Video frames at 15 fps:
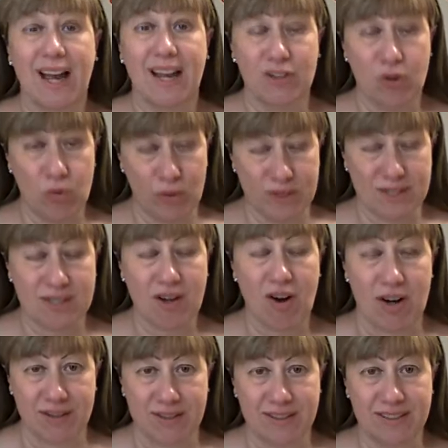I know it's
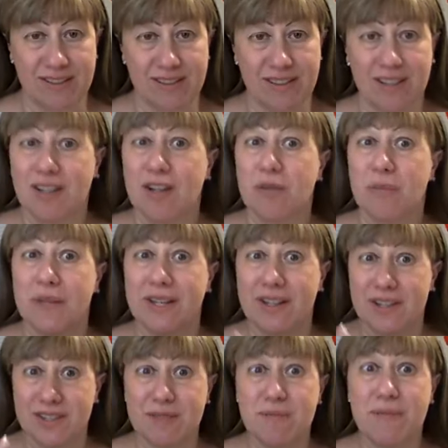hard
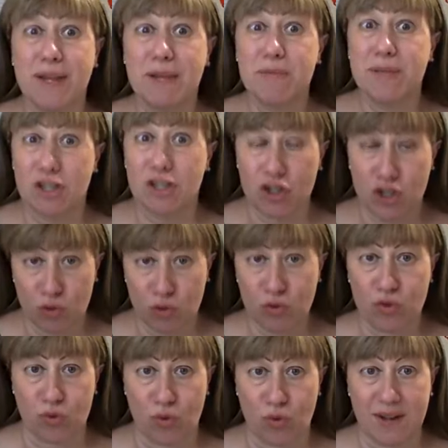because it may be
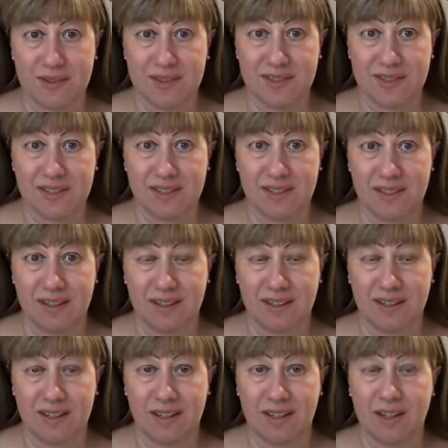new to us,
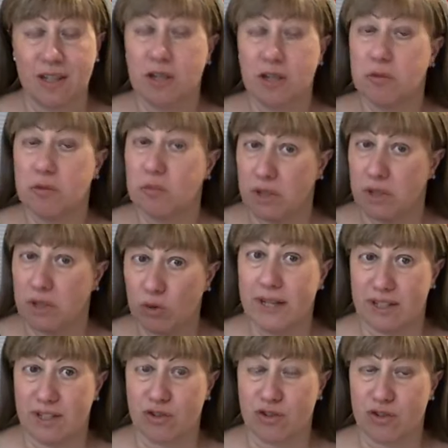but look
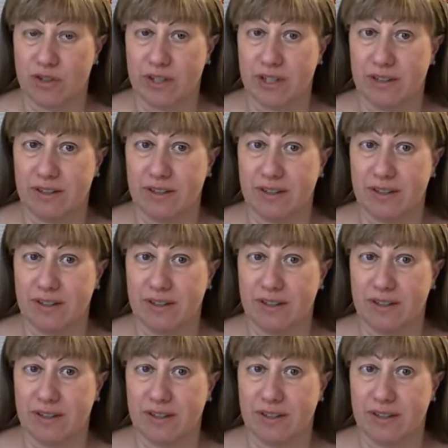at history.